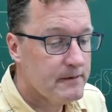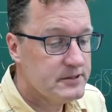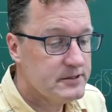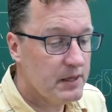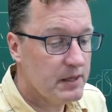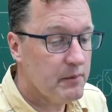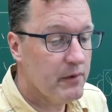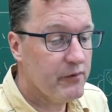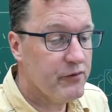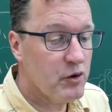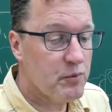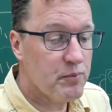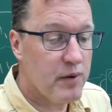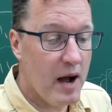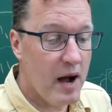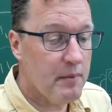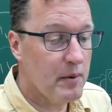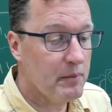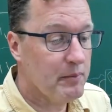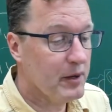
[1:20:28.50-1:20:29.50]
Some of you
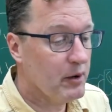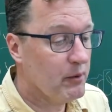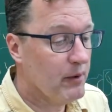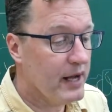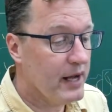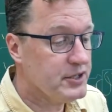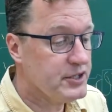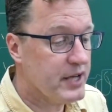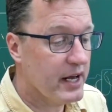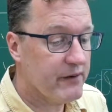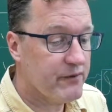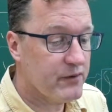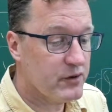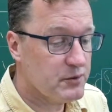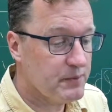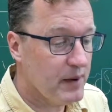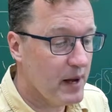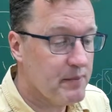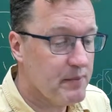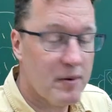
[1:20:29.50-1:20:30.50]
probably read
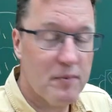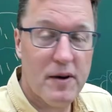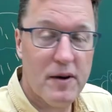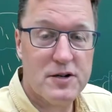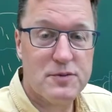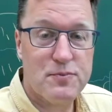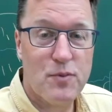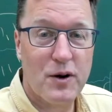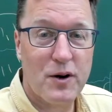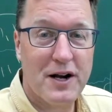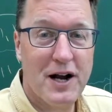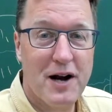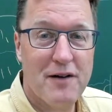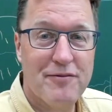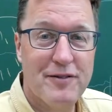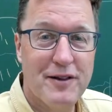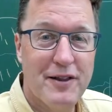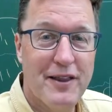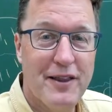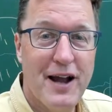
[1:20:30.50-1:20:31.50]
Jennifer's paper much more
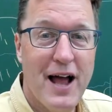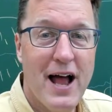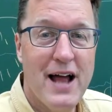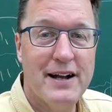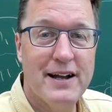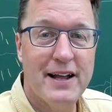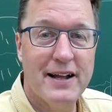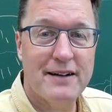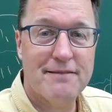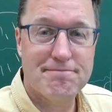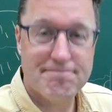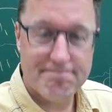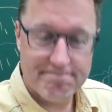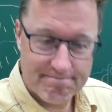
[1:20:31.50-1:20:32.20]
carefully than I did.